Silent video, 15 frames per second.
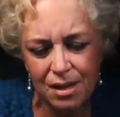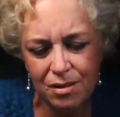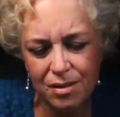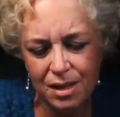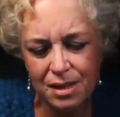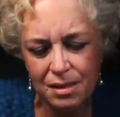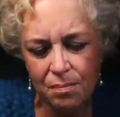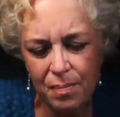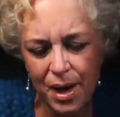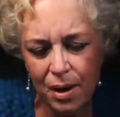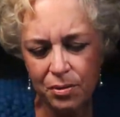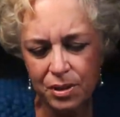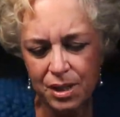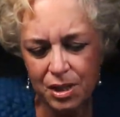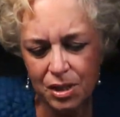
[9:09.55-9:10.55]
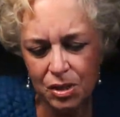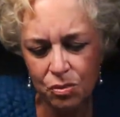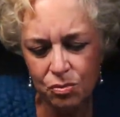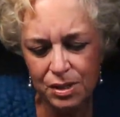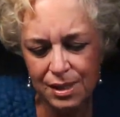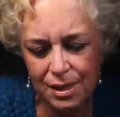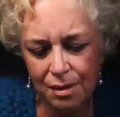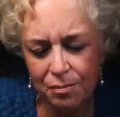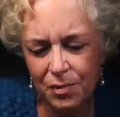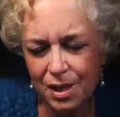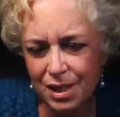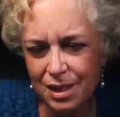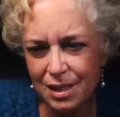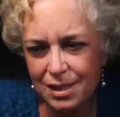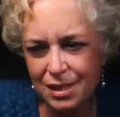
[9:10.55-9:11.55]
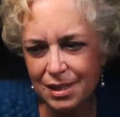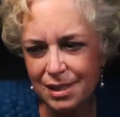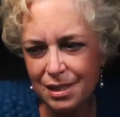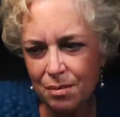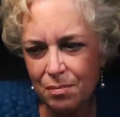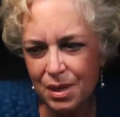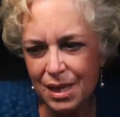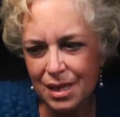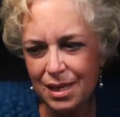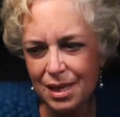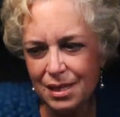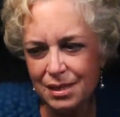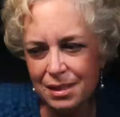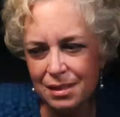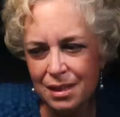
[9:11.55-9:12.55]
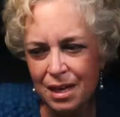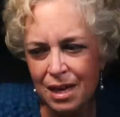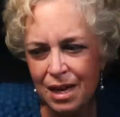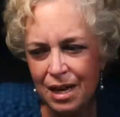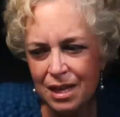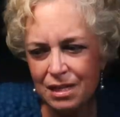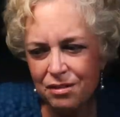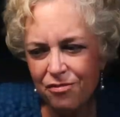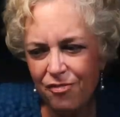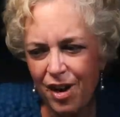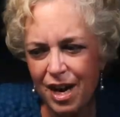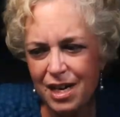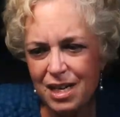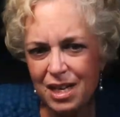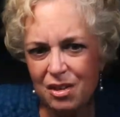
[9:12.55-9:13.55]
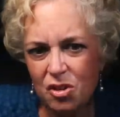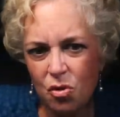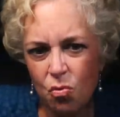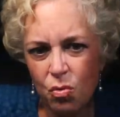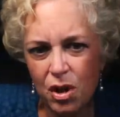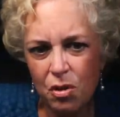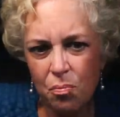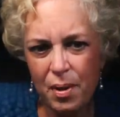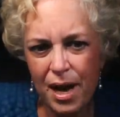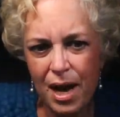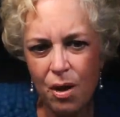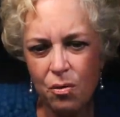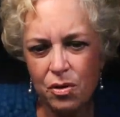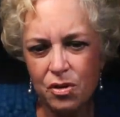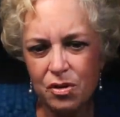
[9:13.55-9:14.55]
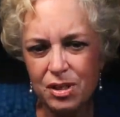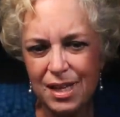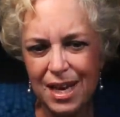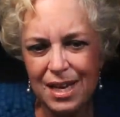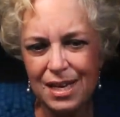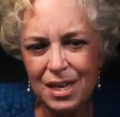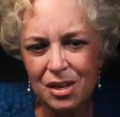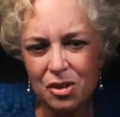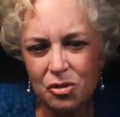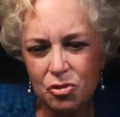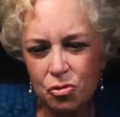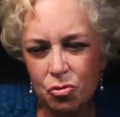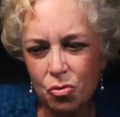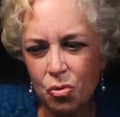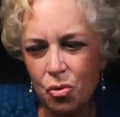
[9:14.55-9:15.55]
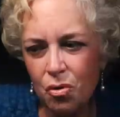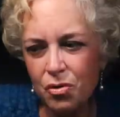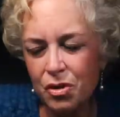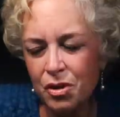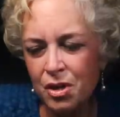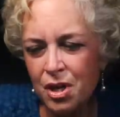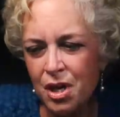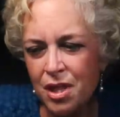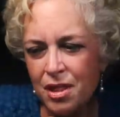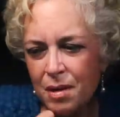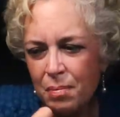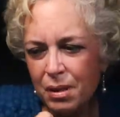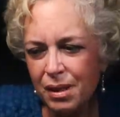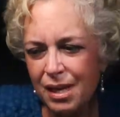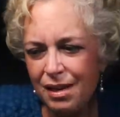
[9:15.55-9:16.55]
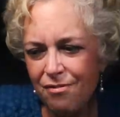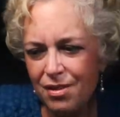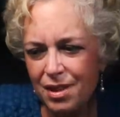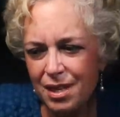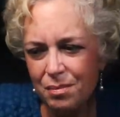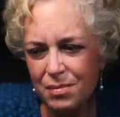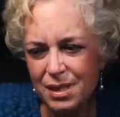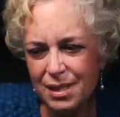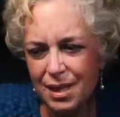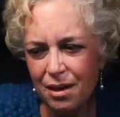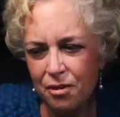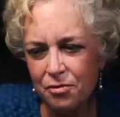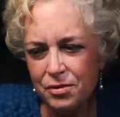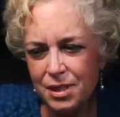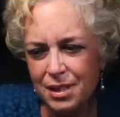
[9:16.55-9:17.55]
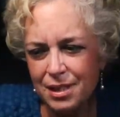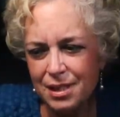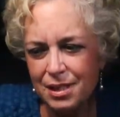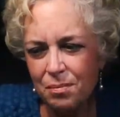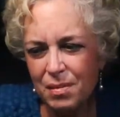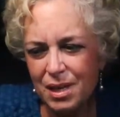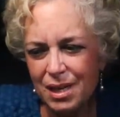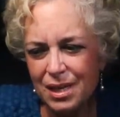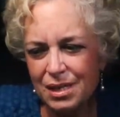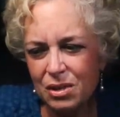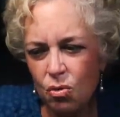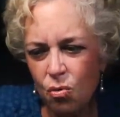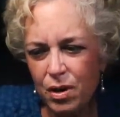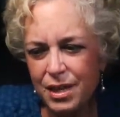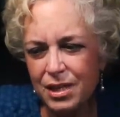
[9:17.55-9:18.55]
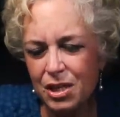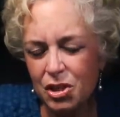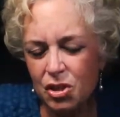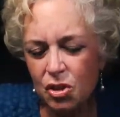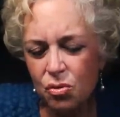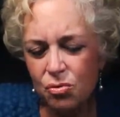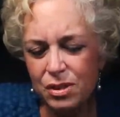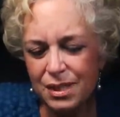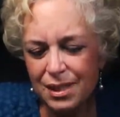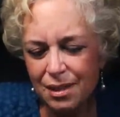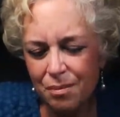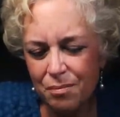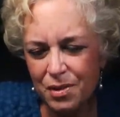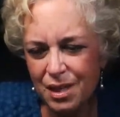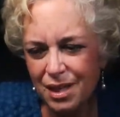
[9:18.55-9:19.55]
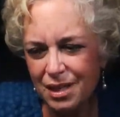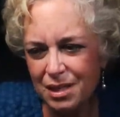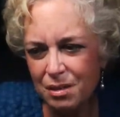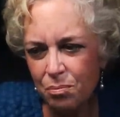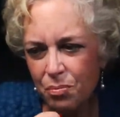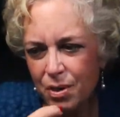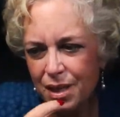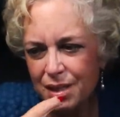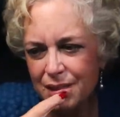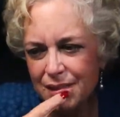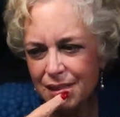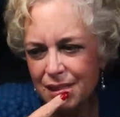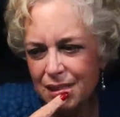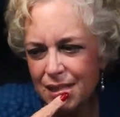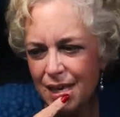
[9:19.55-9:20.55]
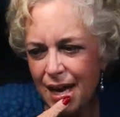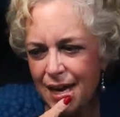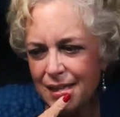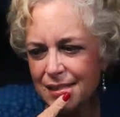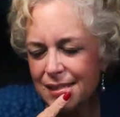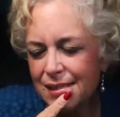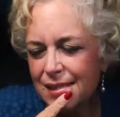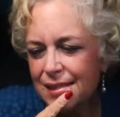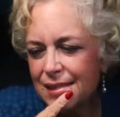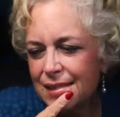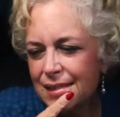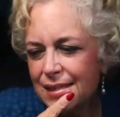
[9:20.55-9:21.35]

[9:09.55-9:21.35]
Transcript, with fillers: here that is about to do something. This is somebody that is is finding their willpower. They're taking control. They're they believe in themselves. This is somebody that is going to do something to bring success.